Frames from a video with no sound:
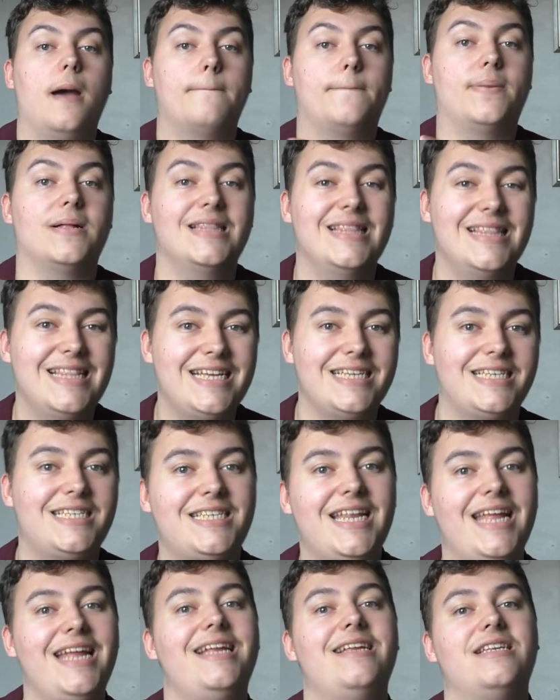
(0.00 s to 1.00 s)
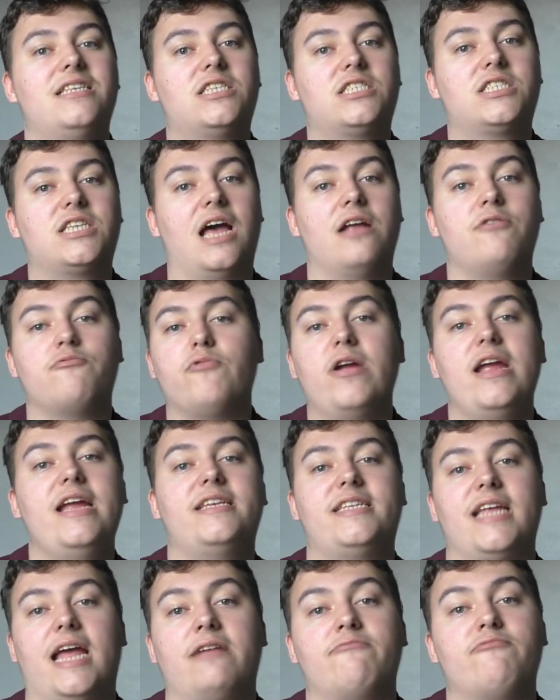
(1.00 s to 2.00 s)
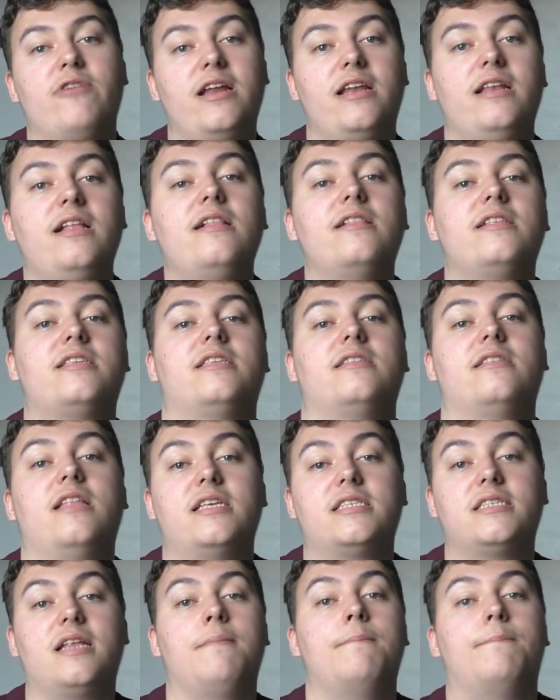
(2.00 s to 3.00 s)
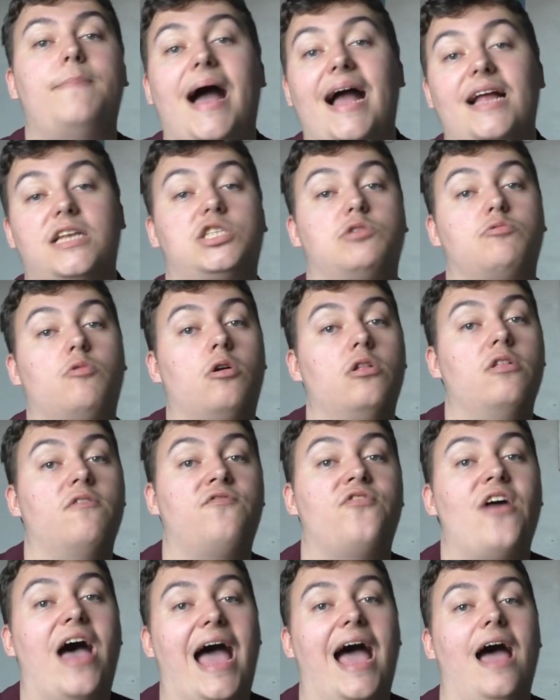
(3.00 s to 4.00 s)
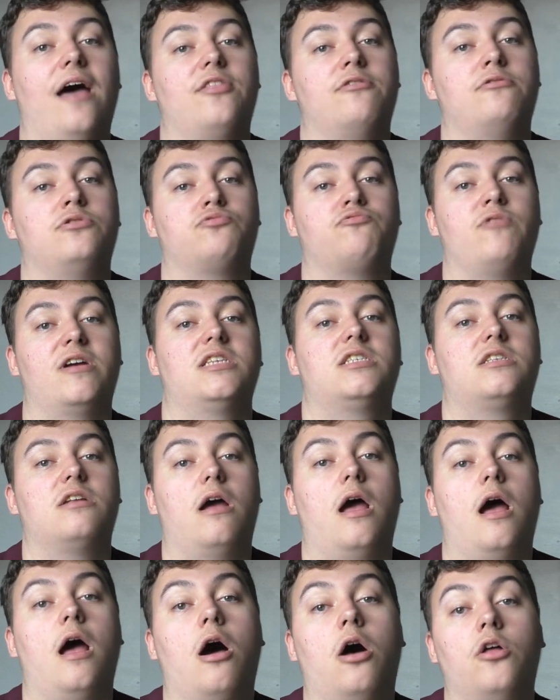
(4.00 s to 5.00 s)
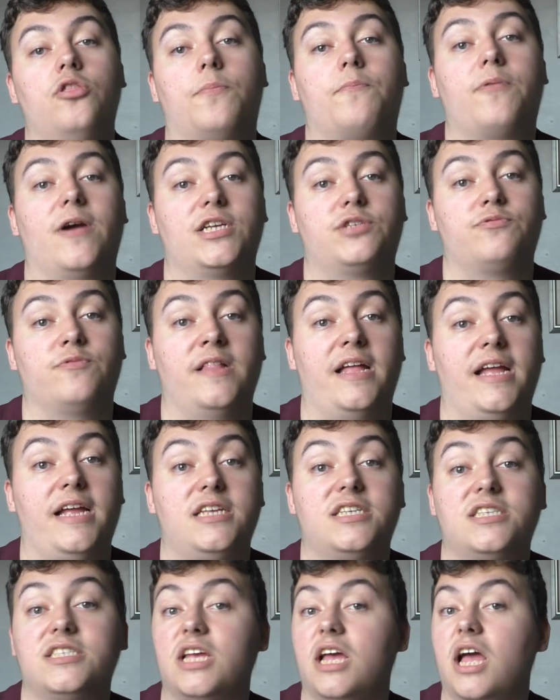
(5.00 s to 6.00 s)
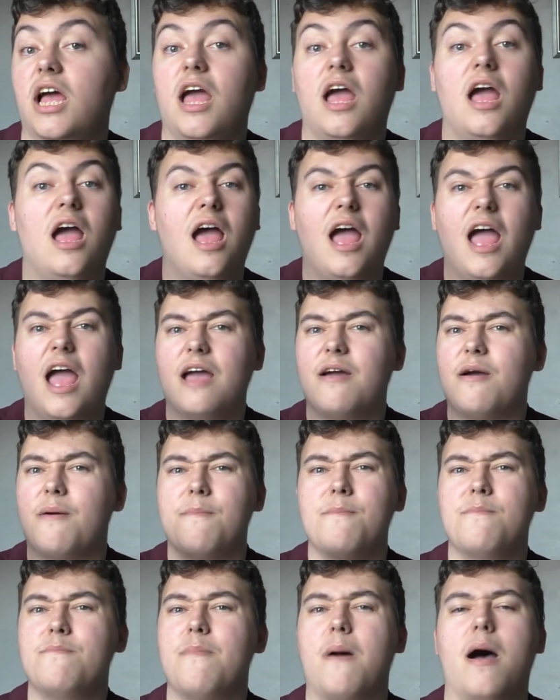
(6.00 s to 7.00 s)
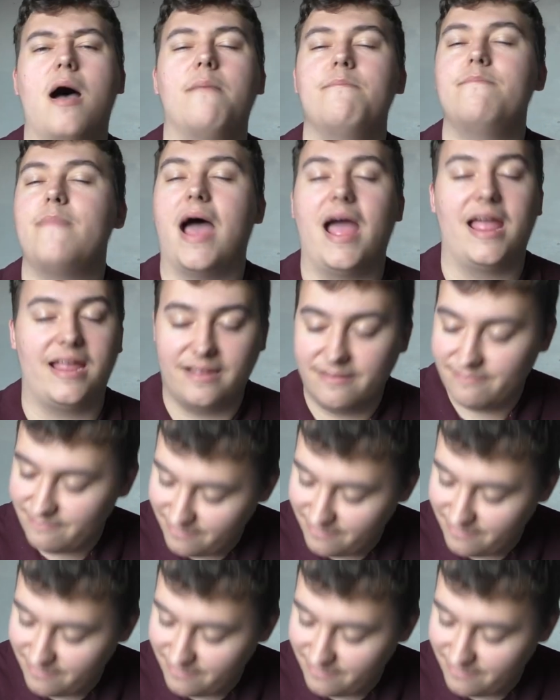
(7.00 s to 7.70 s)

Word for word: But listening to, and reading, reading, listening back to all of that that was rest uh, on the press release, mate.